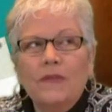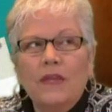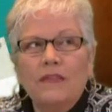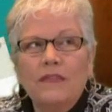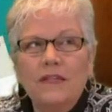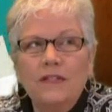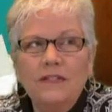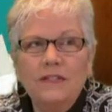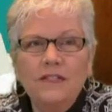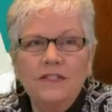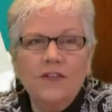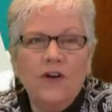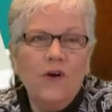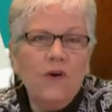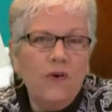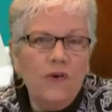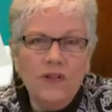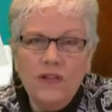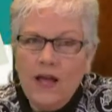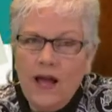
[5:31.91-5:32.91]
this is the
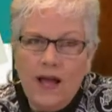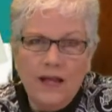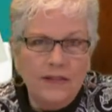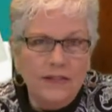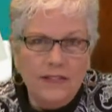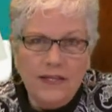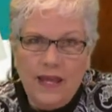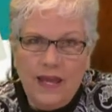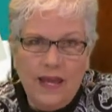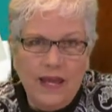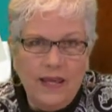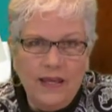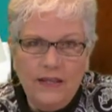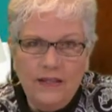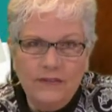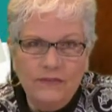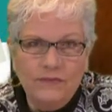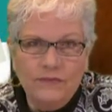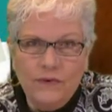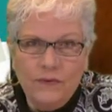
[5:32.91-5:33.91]
whole
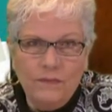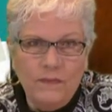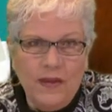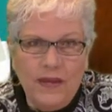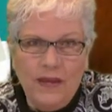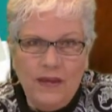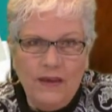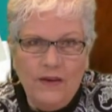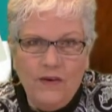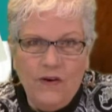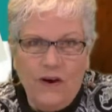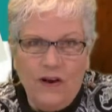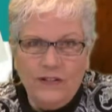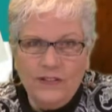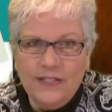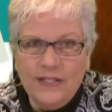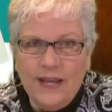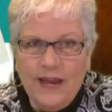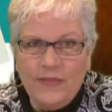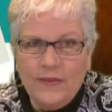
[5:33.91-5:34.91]
holiday for me
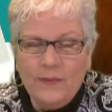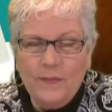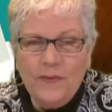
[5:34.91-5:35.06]
altogether.